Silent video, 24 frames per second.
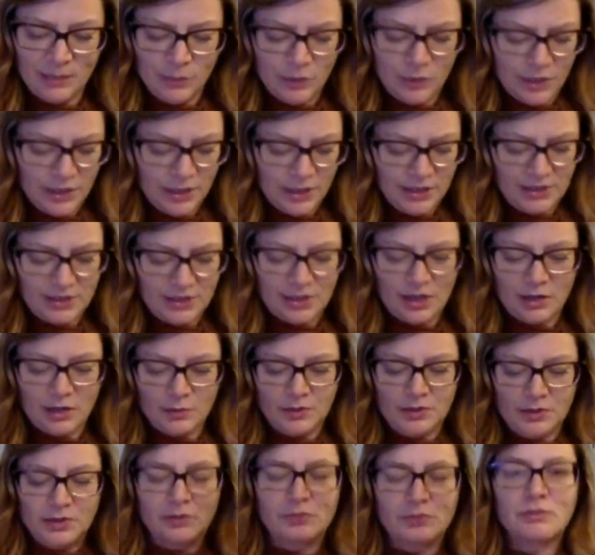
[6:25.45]
we're going to start
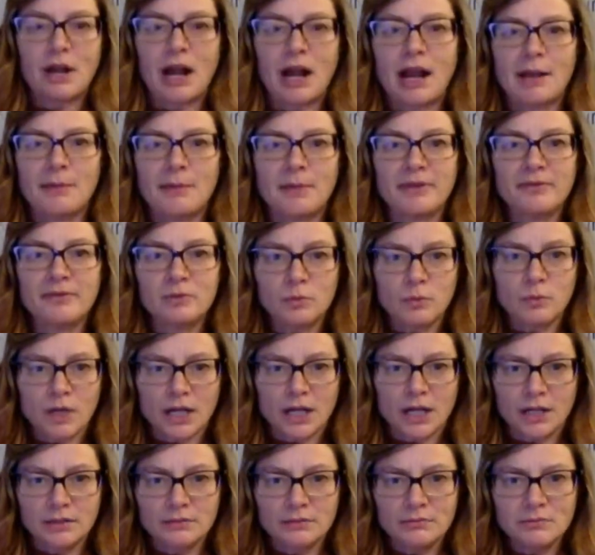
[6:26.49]
with the rhyme of a
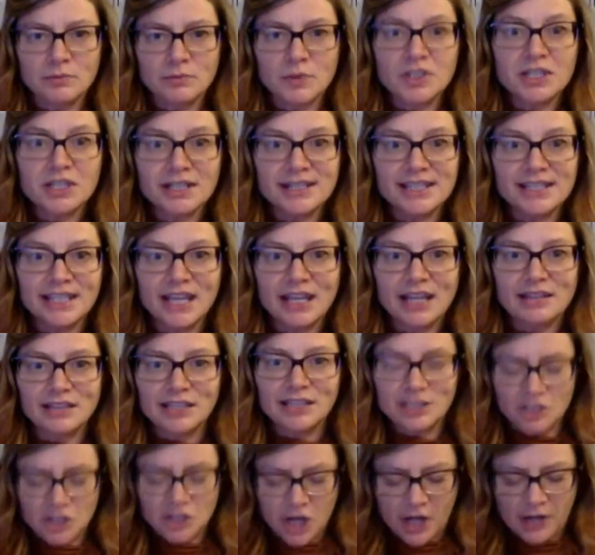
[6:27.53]
word, which is the
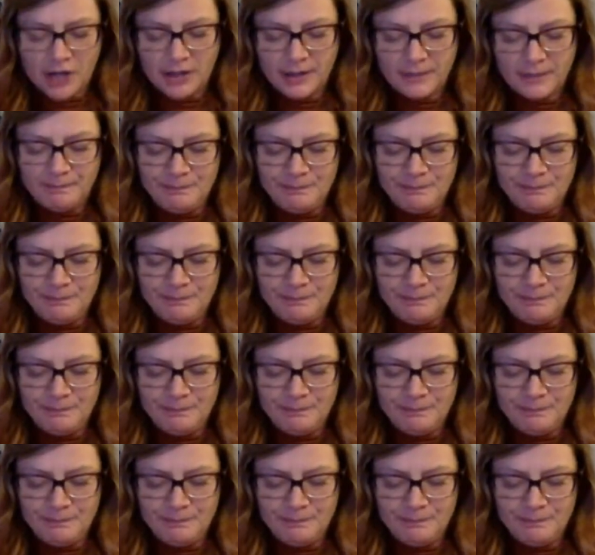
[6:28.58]
ending chunk.